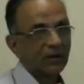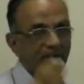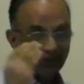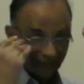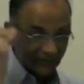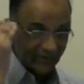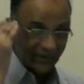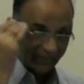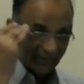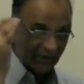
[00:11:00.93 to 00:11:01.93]
And this is a
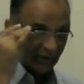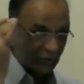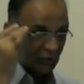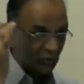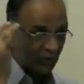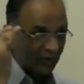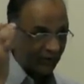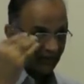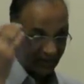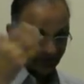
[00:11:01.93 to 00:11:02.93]
habit that you should
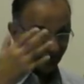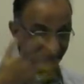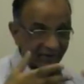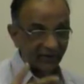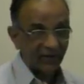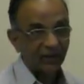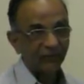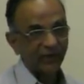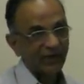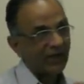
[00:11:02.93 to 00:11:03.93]
have, and that's something I
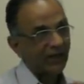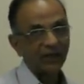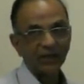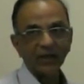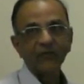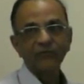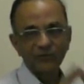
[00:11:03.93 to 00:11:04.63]
learned very late in life.